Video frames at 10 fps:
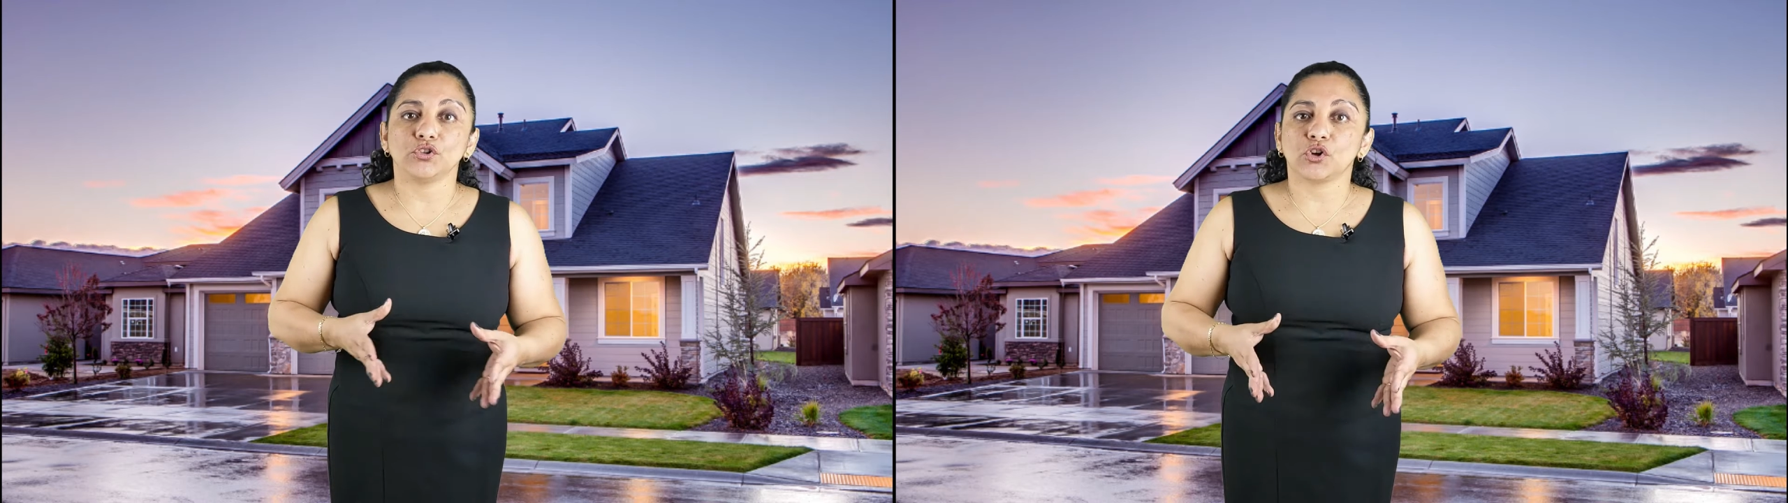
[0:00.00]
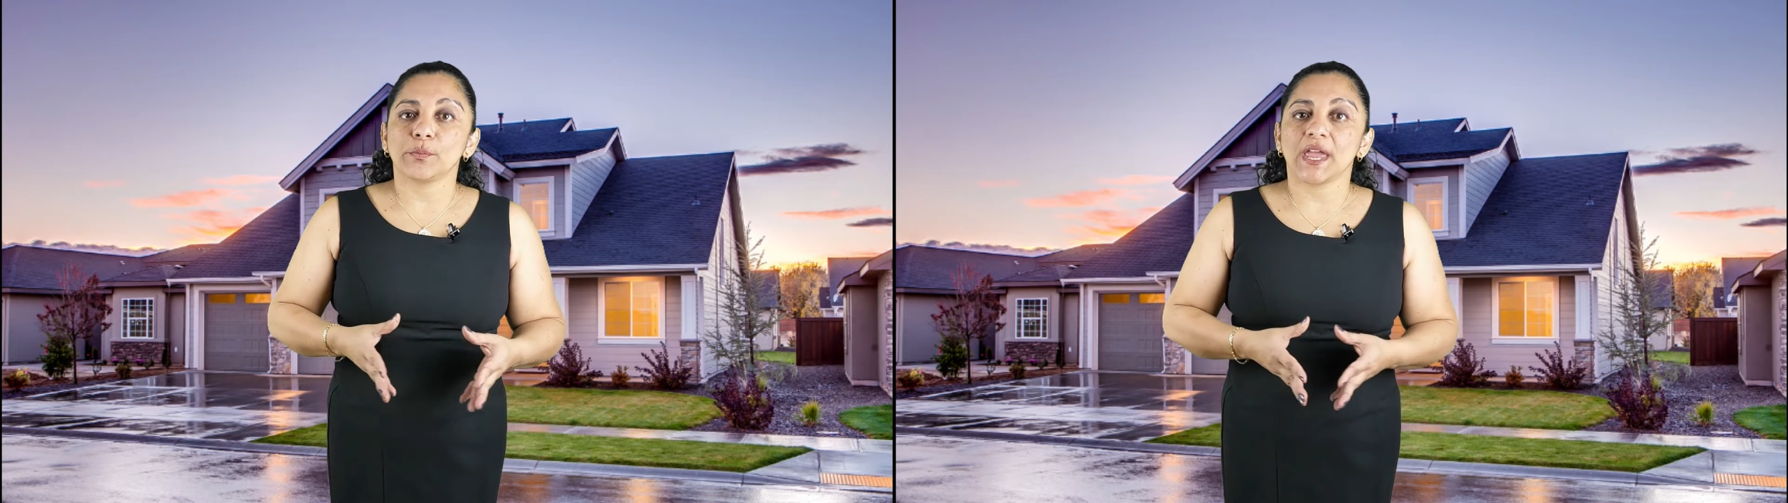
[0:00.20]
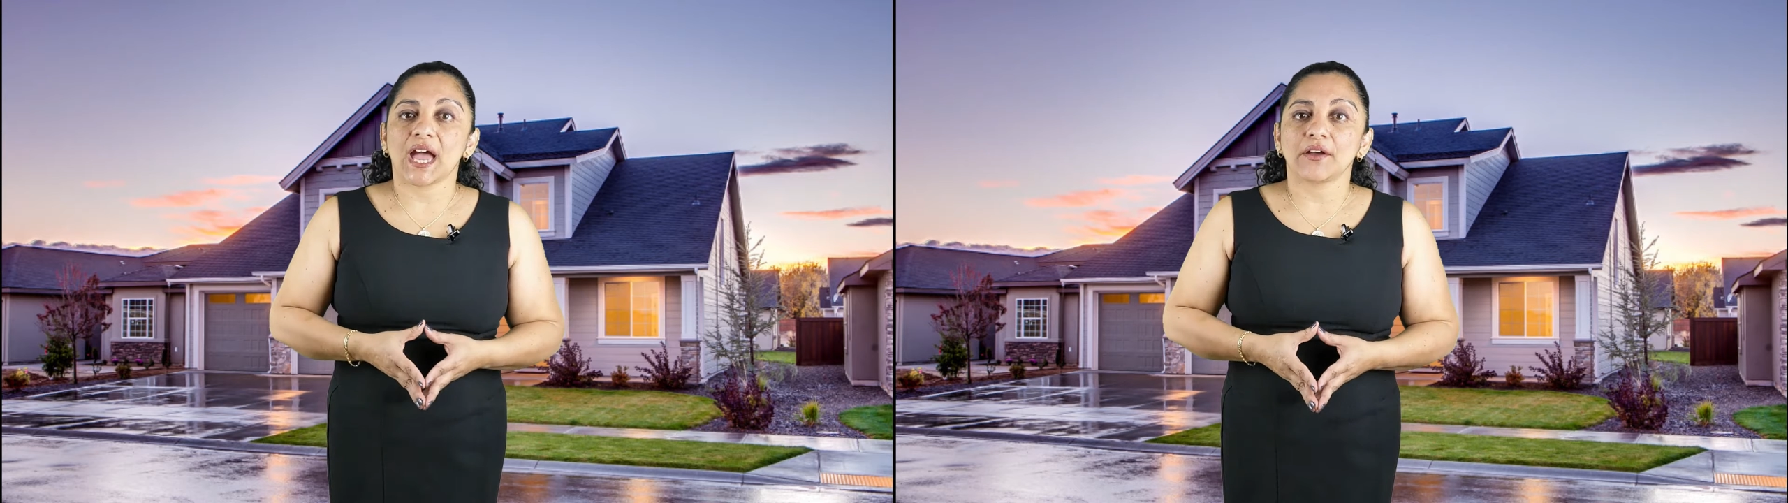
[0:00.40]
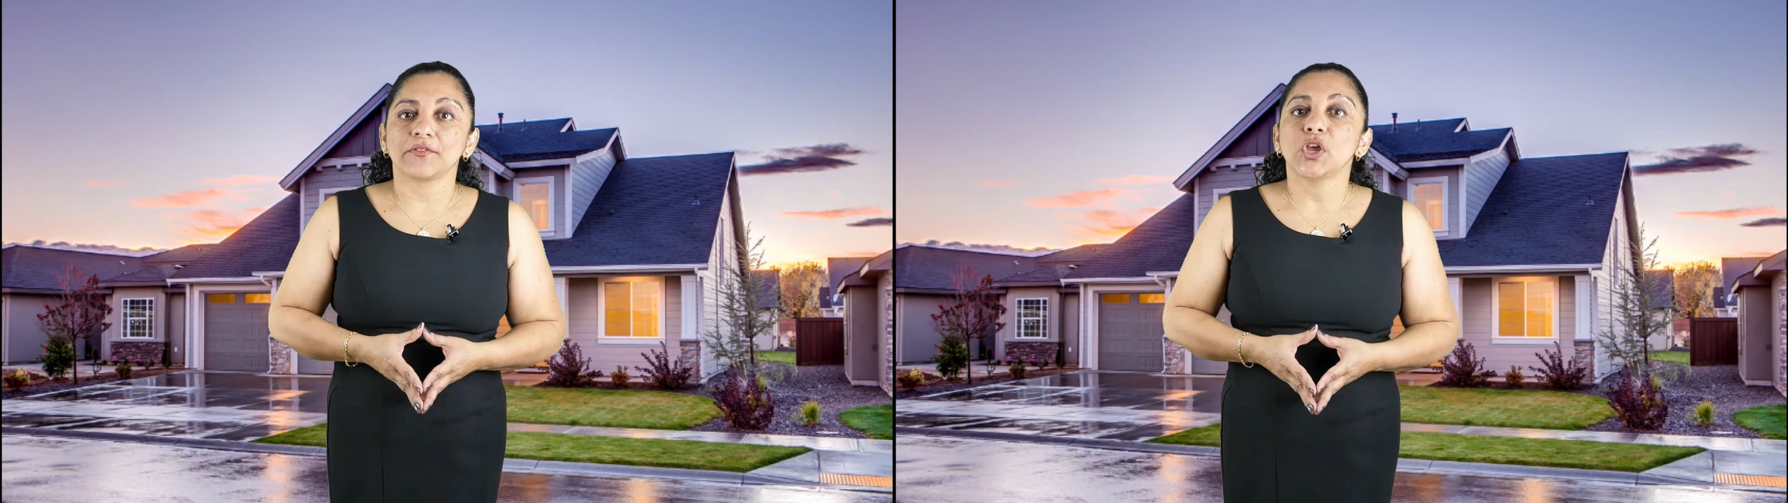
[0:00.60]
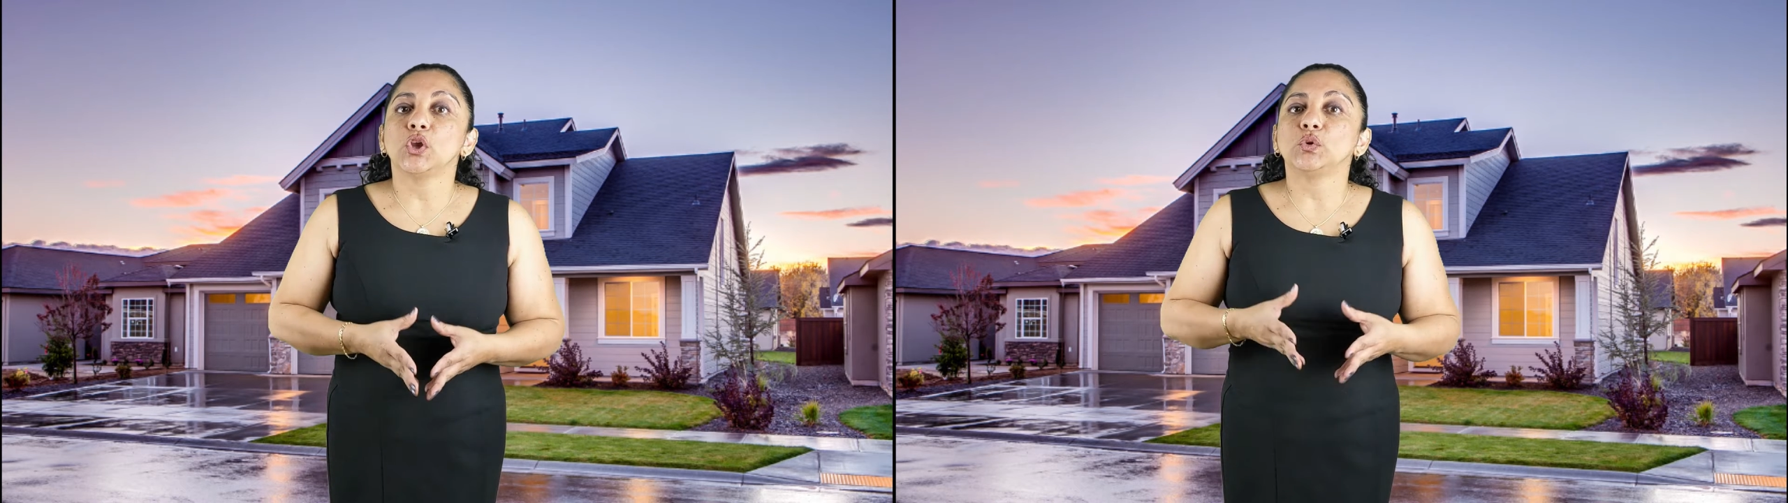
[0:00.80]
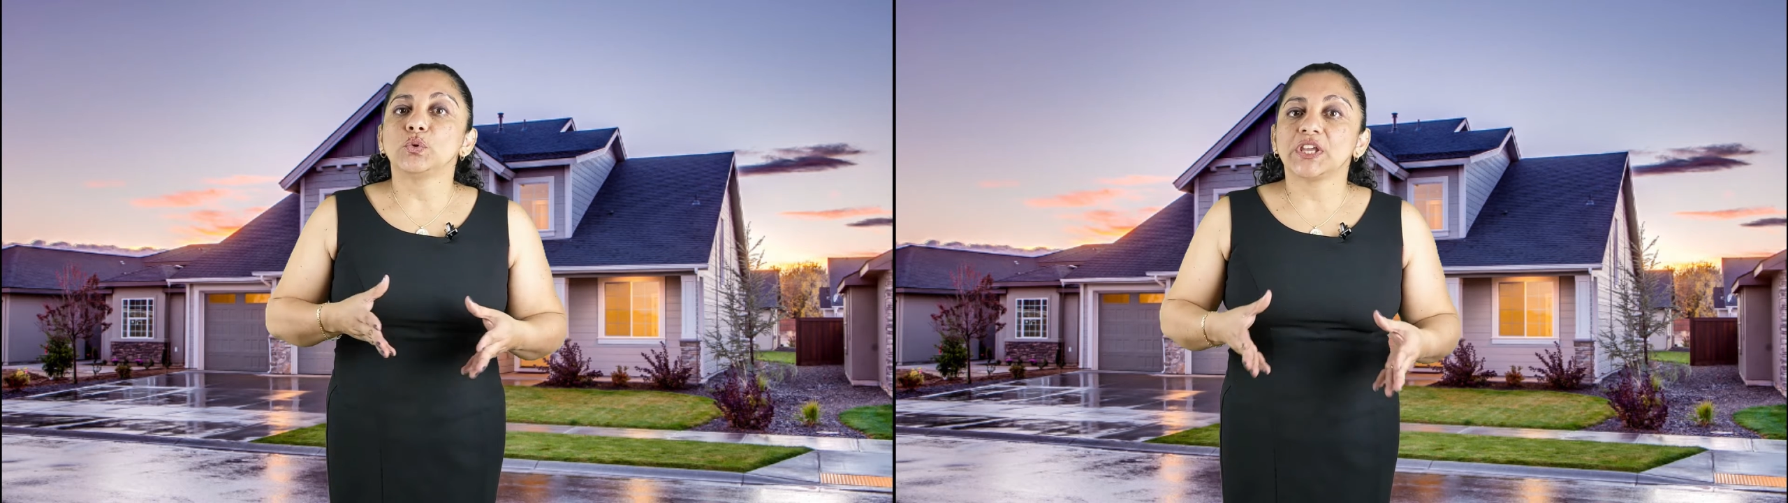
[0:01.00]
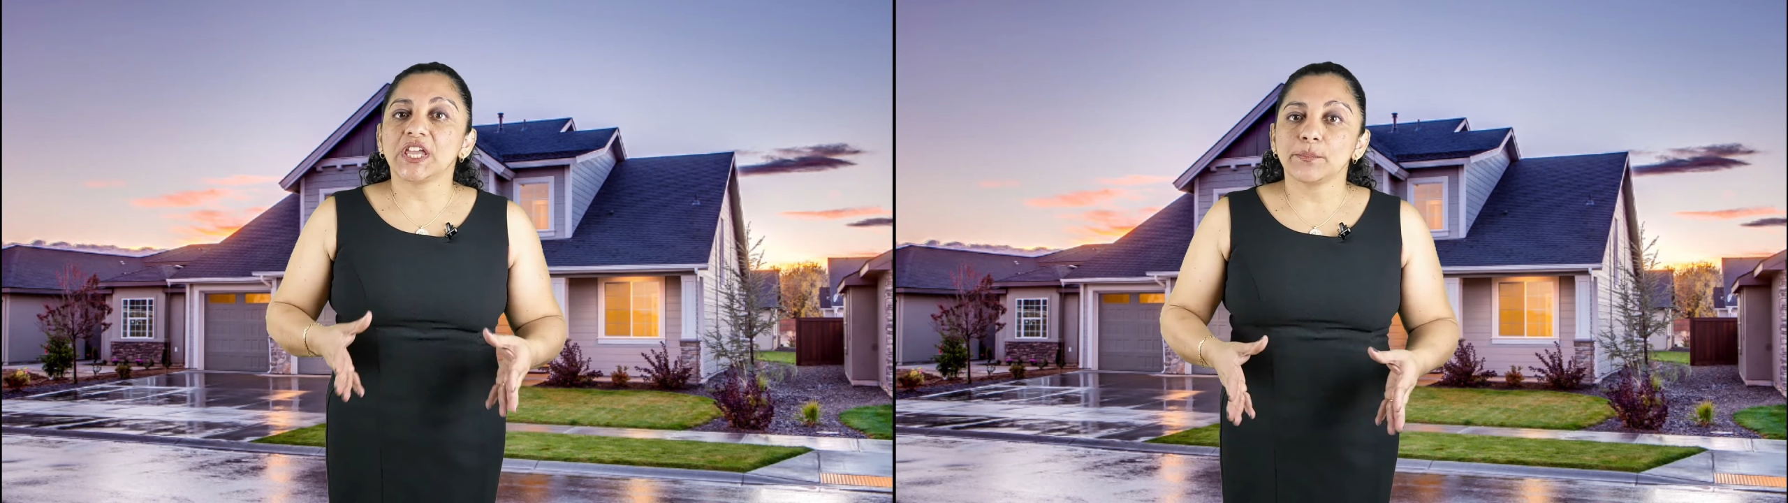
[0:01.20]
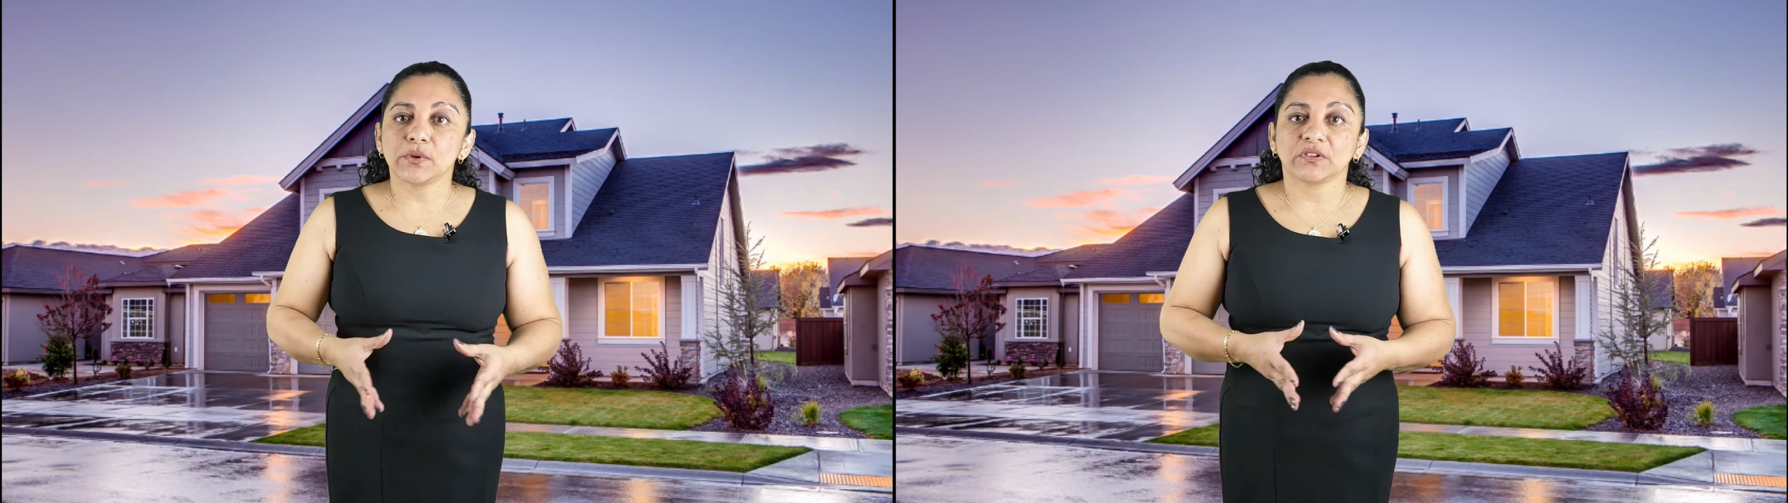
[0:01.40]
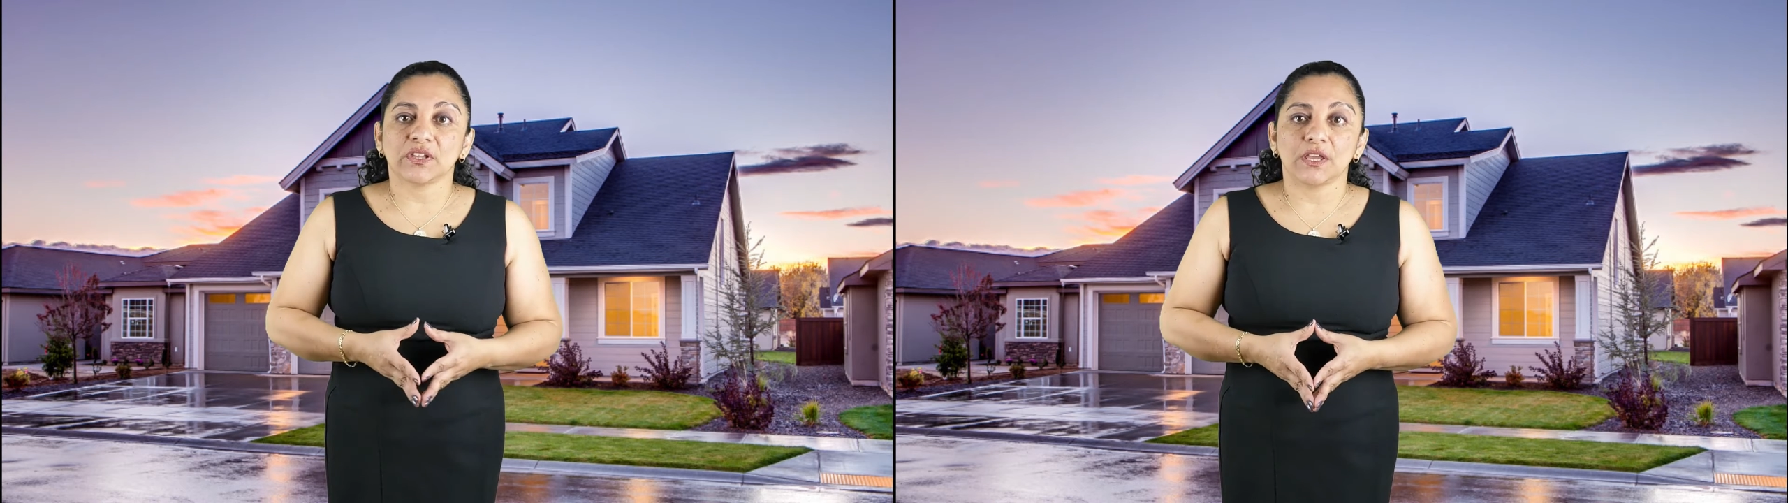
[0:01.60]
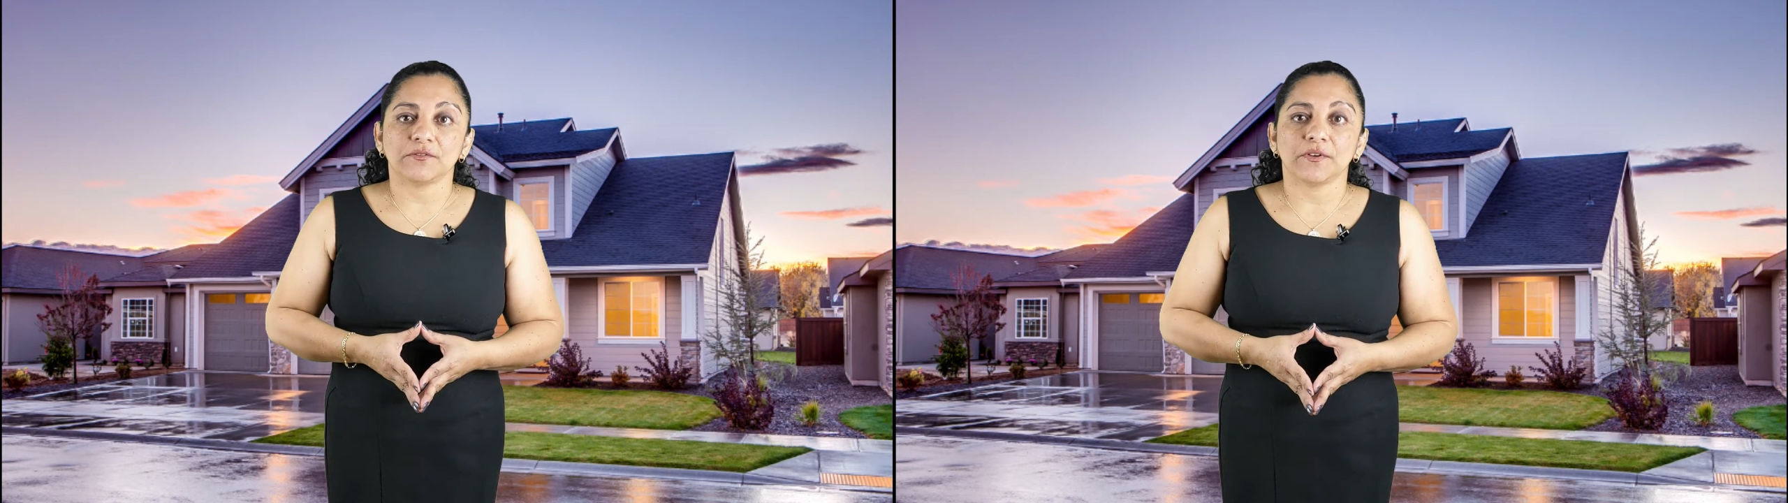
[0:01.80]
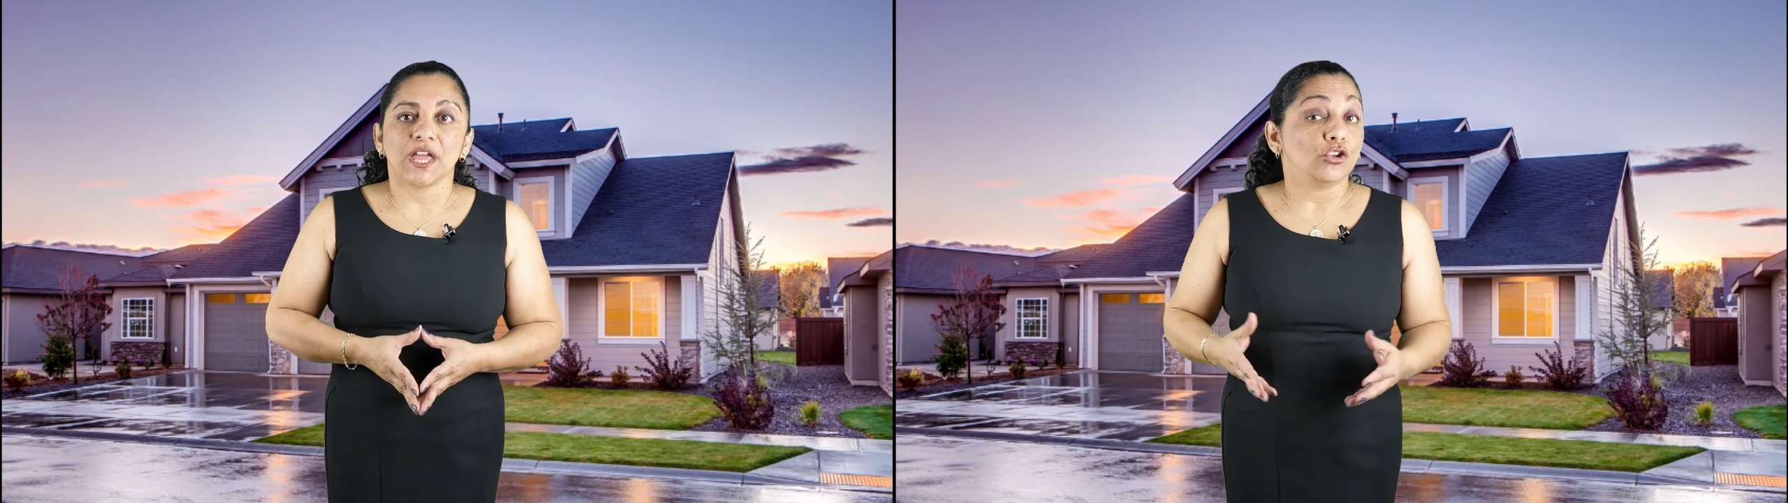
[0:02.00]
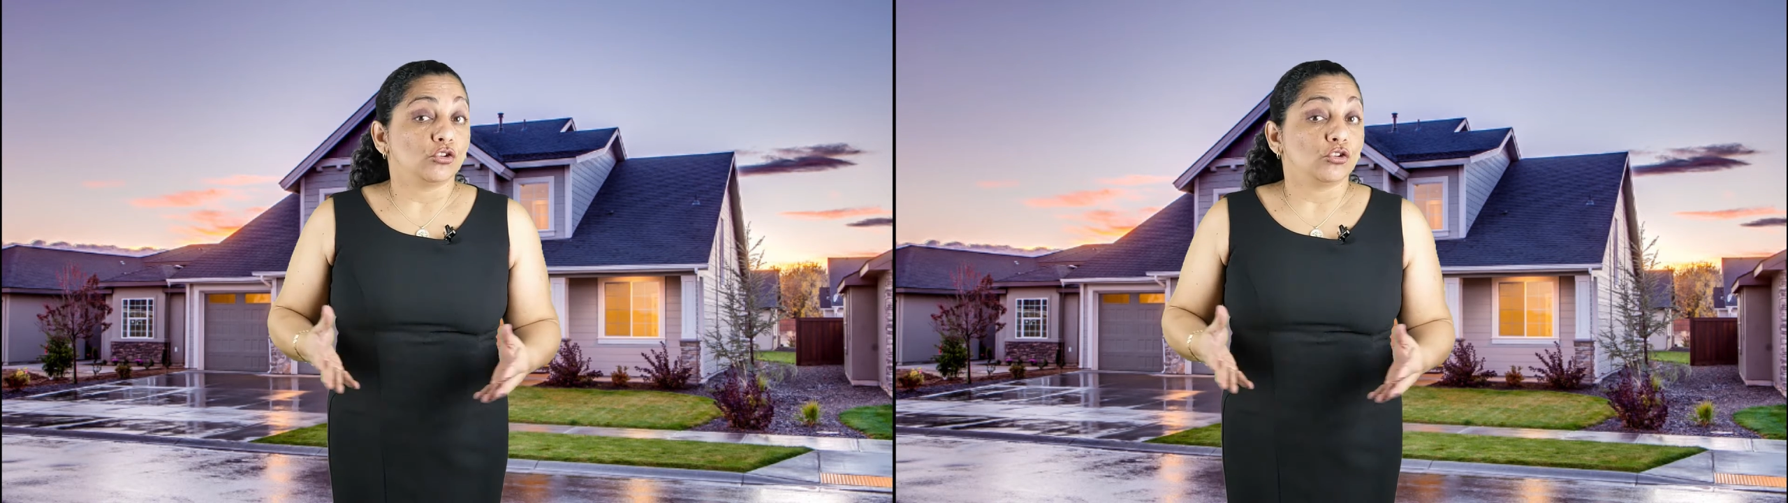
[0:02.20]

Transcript: on your behalf to keep you safe,